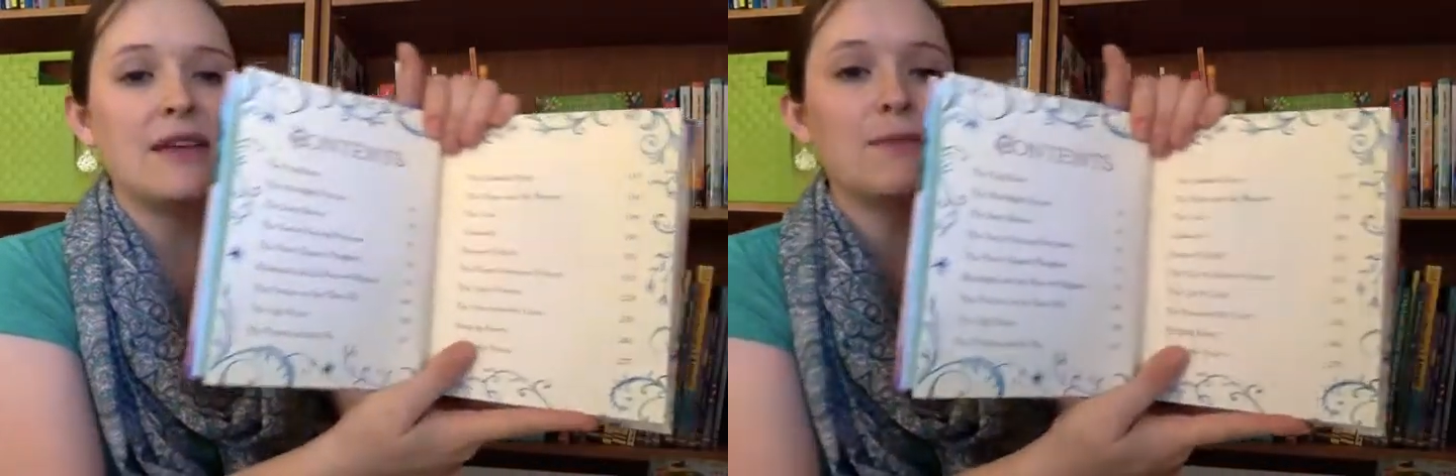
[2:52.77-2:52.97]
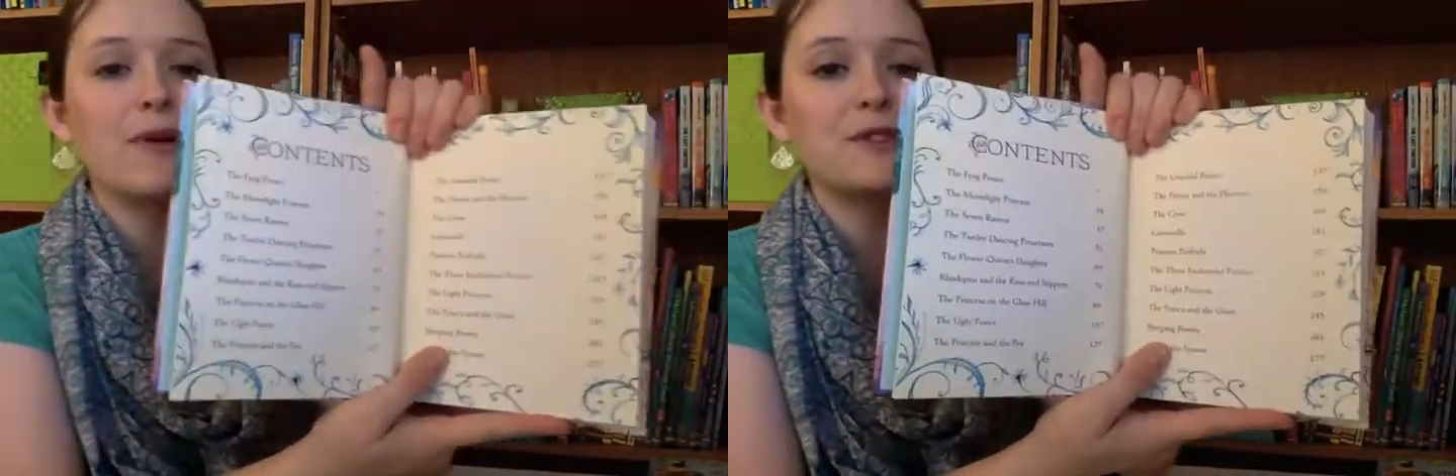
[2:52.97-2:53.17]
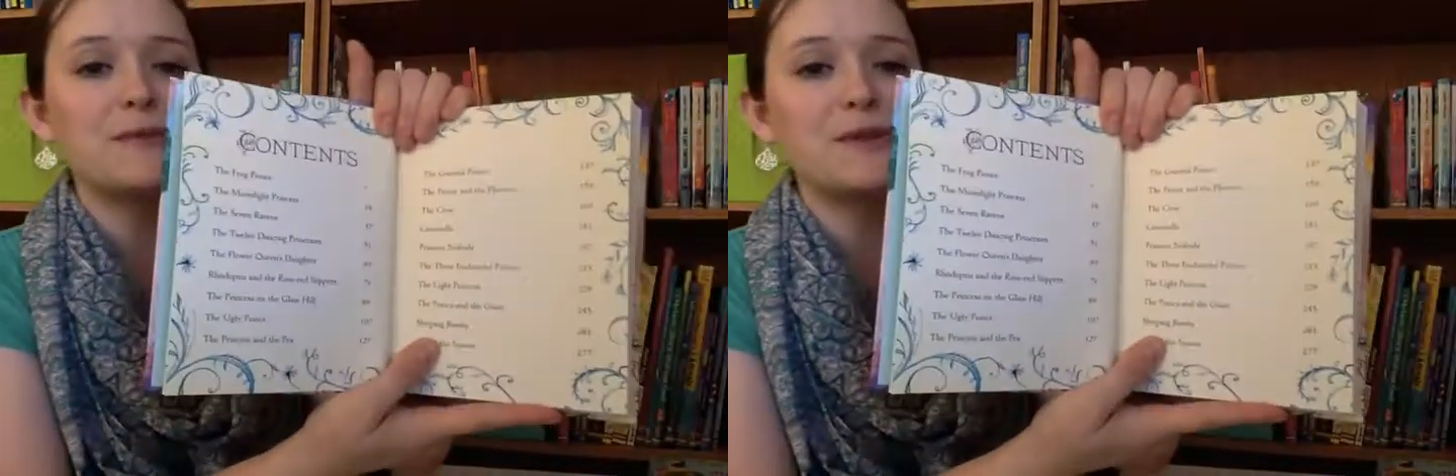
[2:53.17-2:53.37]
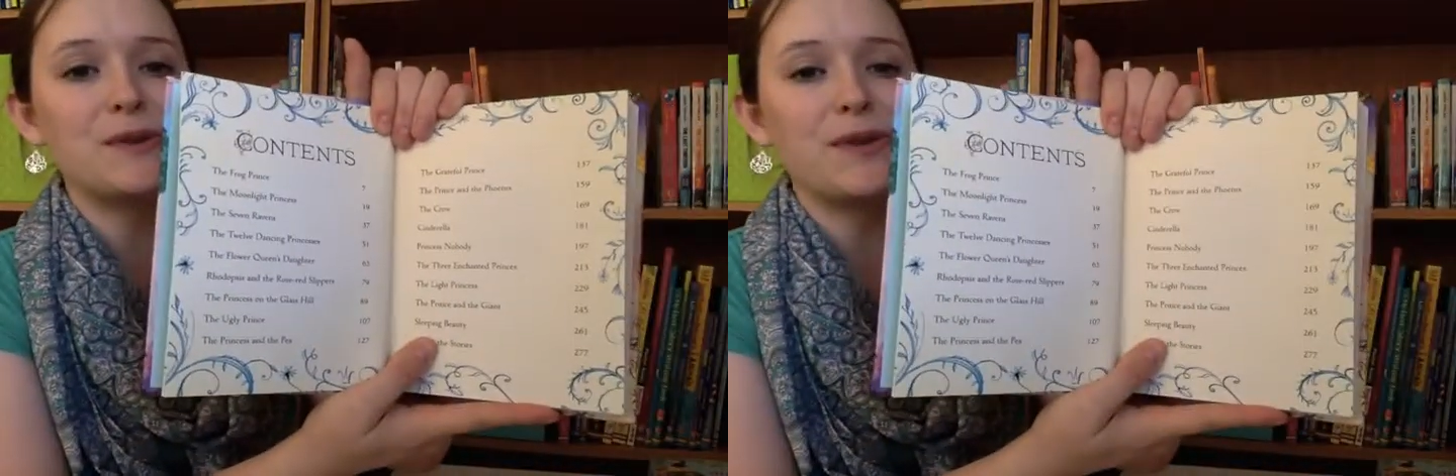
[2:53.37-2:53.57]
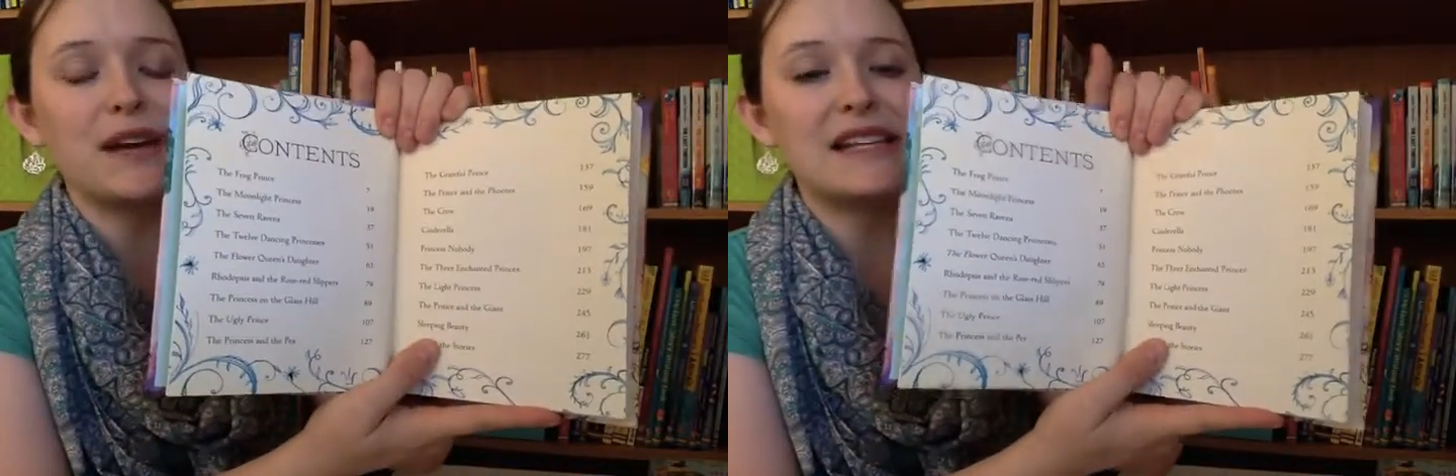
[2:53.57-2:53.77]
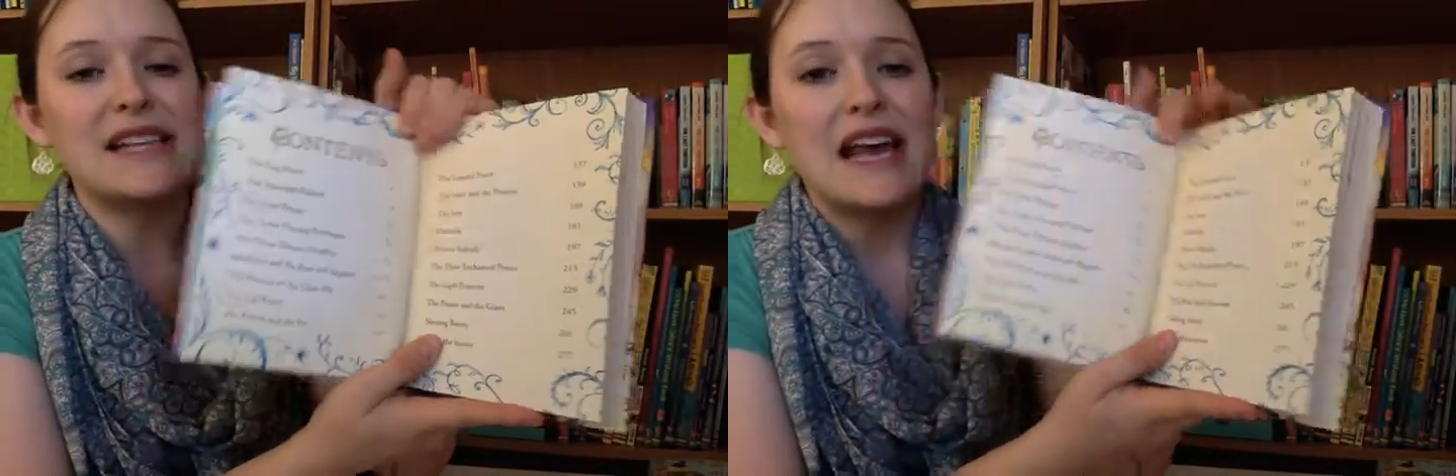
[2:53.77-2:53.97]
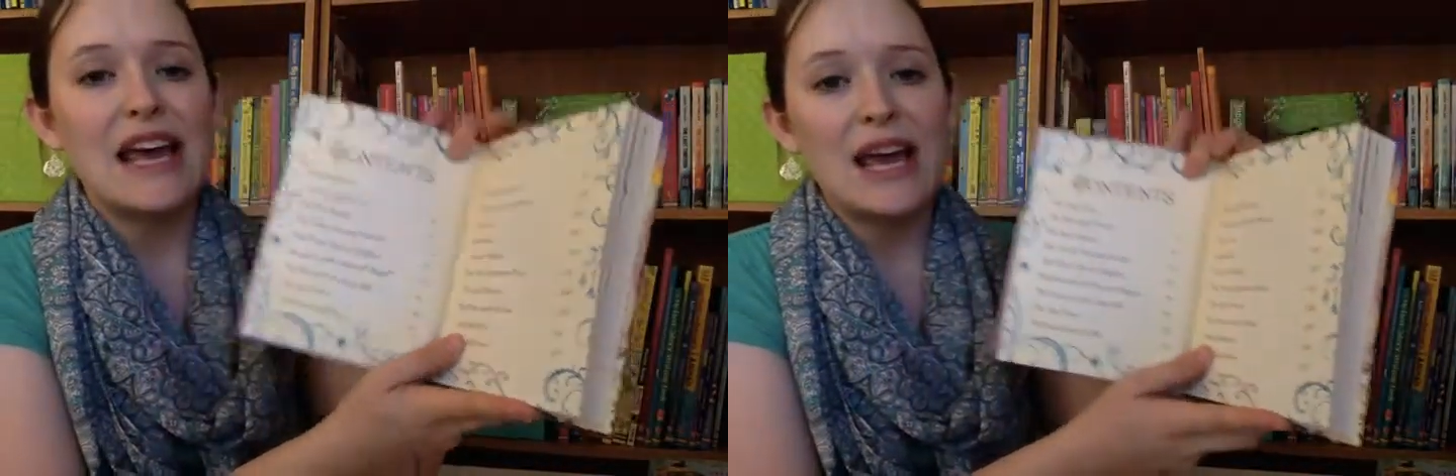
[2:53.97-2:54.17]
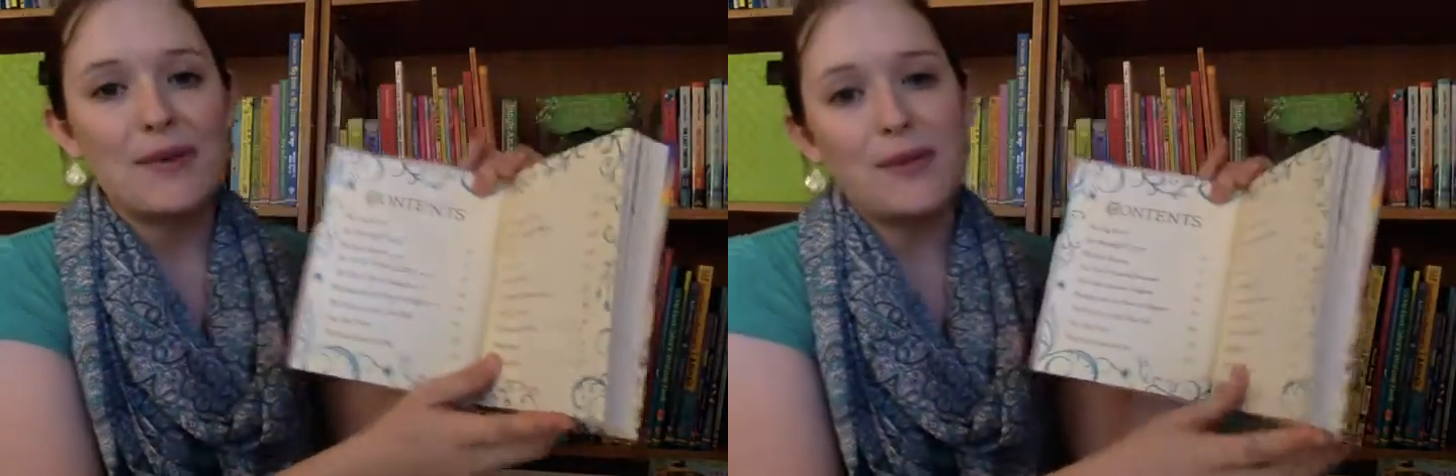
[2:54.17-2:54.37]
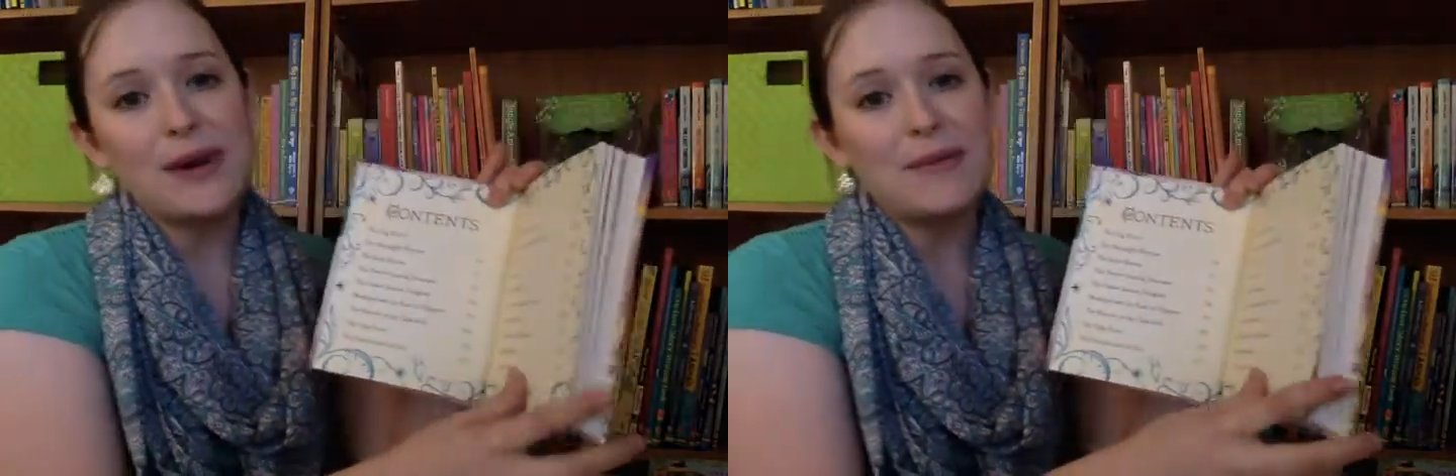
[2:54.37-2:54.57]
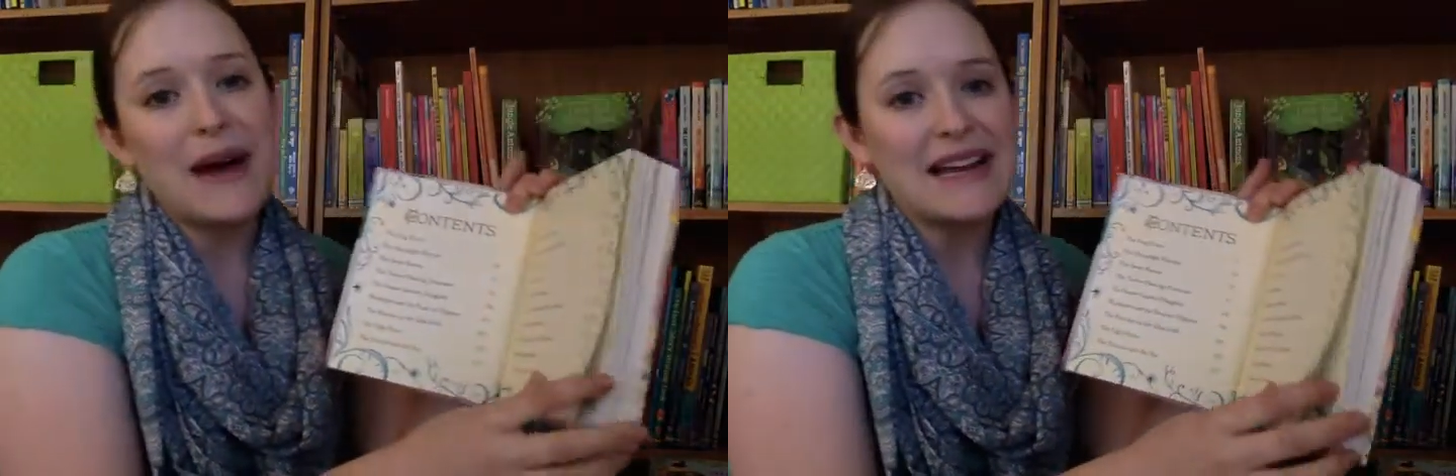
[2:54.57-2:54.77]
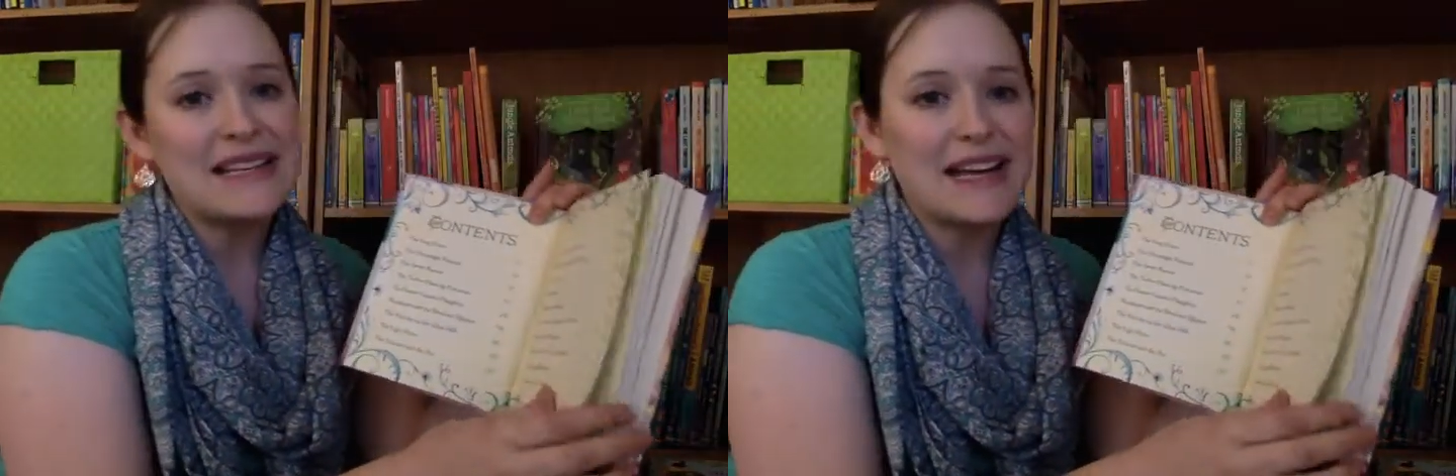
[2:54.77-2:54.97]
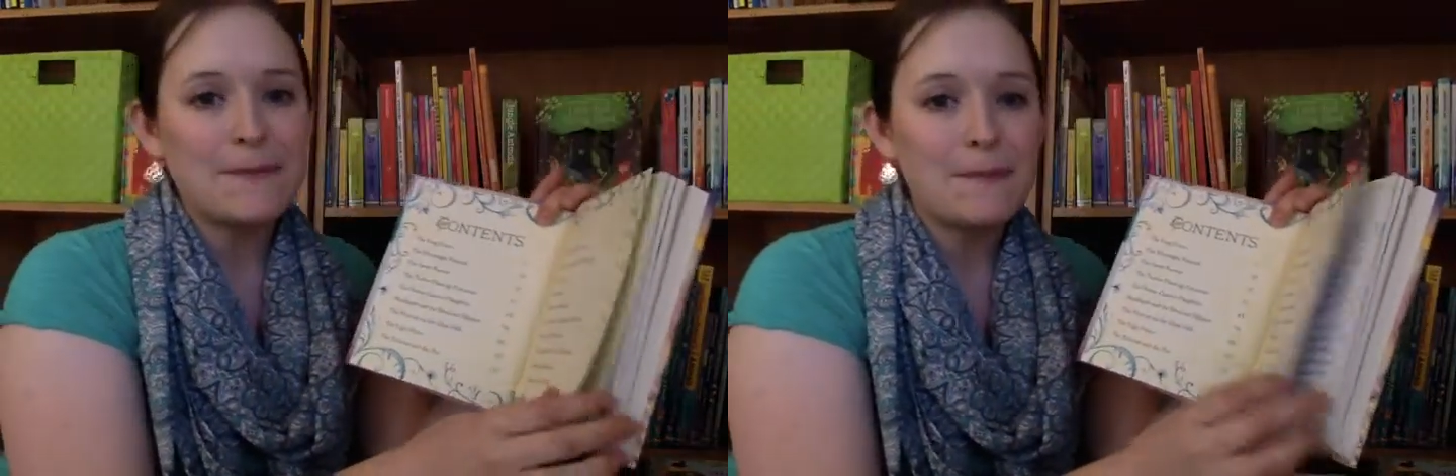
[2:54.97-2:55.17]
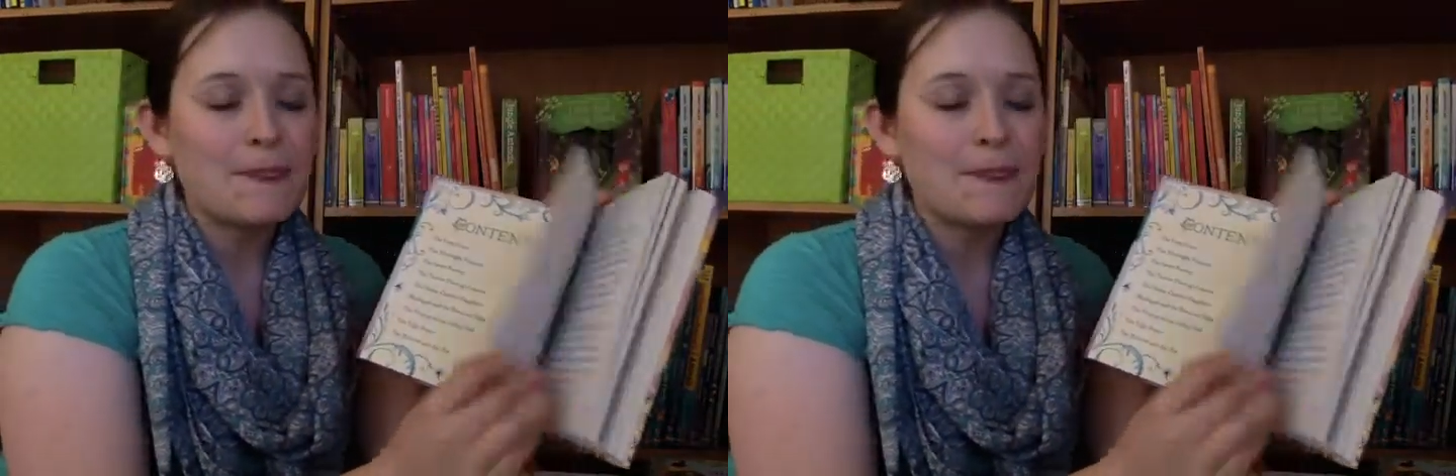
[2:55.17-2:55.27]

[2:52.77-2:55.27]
multiple stories in one binding.